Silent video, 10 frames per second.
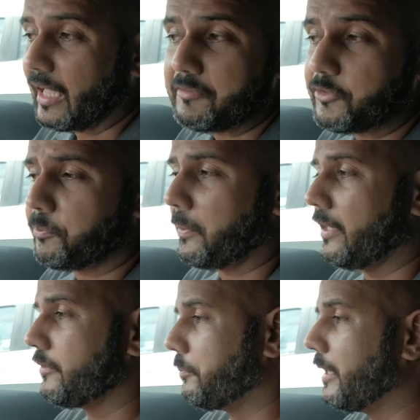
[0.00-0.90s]
I've
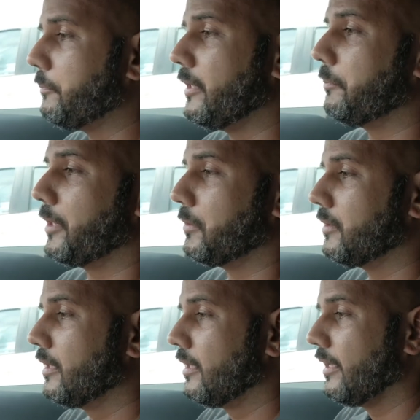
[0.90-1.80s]
spent maybe about
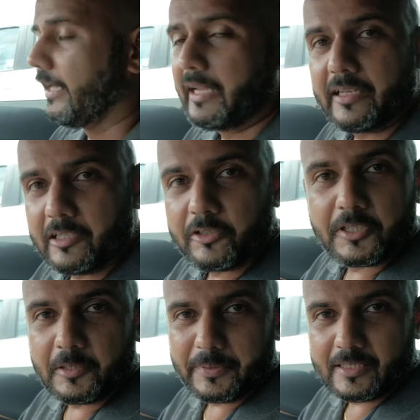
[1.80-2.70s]
800
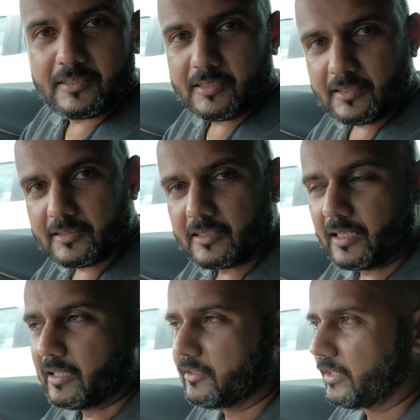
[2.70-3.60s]
kilometers in this
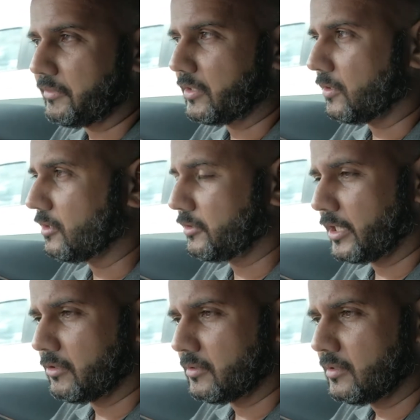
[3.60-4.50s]
car driving all
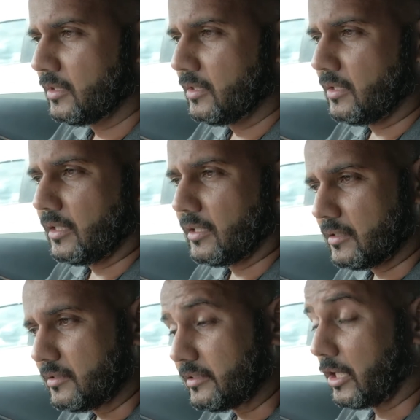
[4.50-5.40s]
around
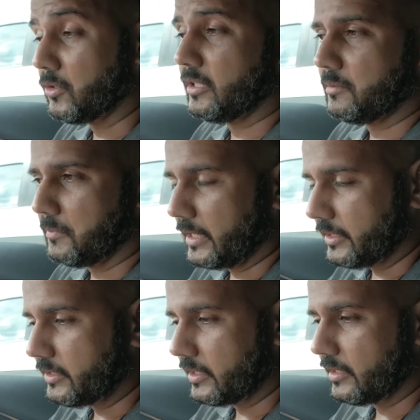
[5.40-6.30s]
southern
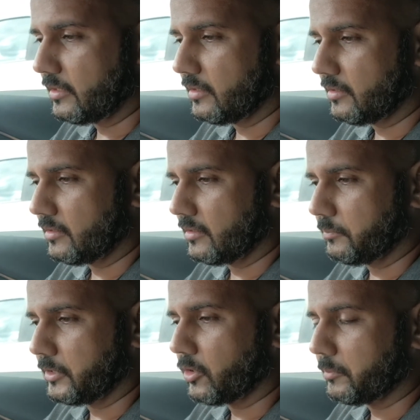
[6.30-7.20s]
Malaysia,
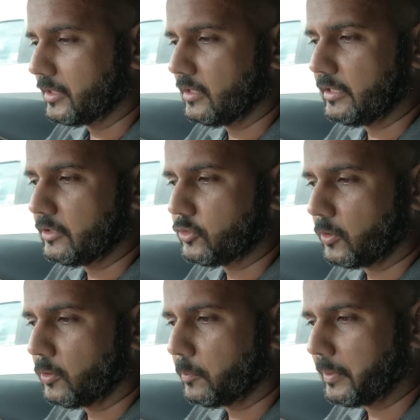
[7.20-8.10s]
predominantly in
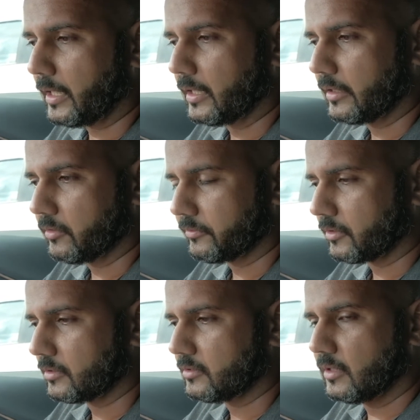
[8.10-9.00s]
Johor, Pahang, and of
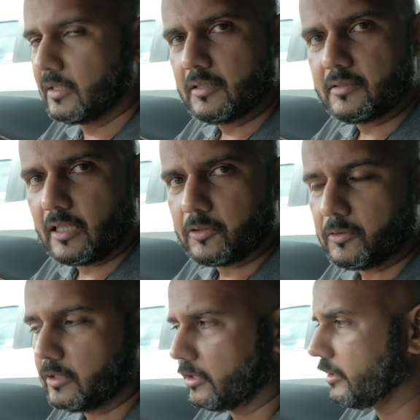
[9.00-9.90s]
course
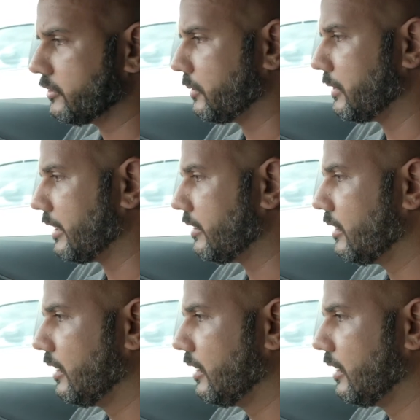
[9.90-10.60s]
Selangor, Negeri Sembilan.